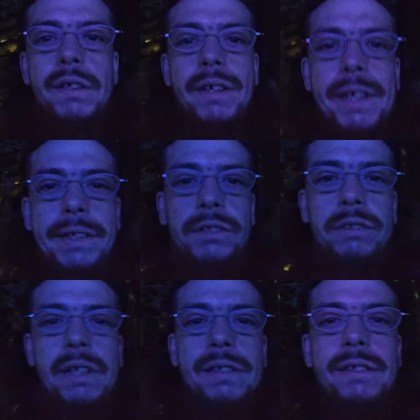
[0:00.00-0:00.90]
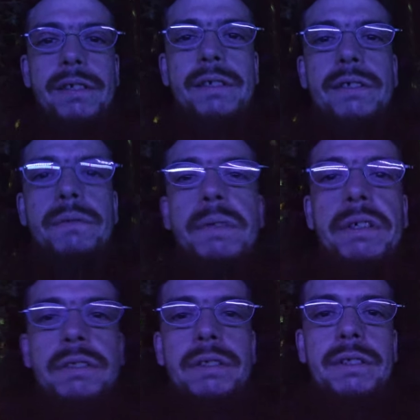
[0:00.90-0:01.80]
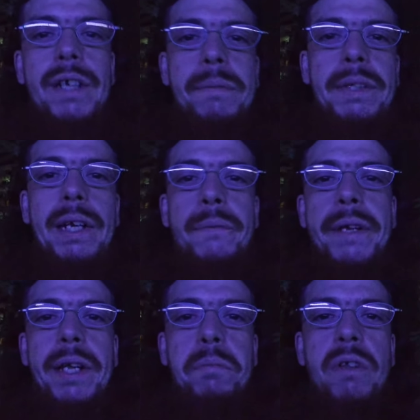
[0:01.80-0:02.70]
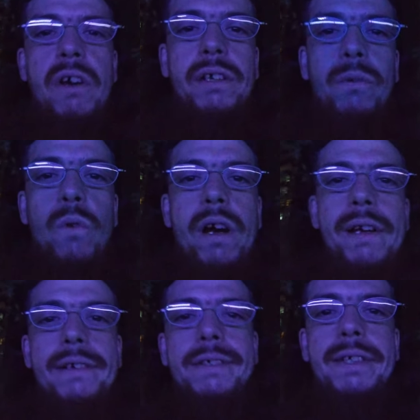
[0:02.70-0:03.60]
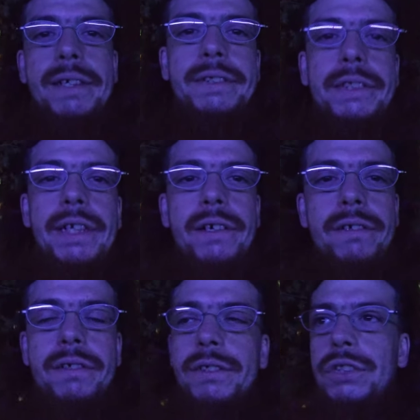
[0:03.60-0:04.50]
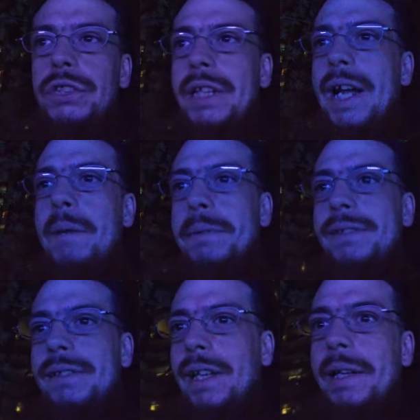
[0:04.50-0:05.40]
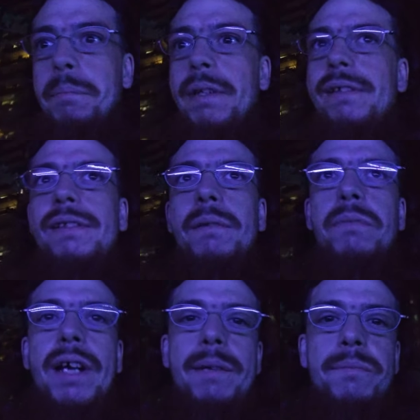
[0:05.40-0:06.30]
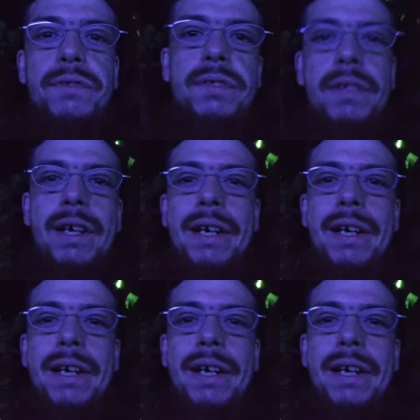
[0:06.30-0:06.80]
Hey internet, it's the Root. Haven't done a video blog in a while, because, you know, shit happens. I get busy sometimes.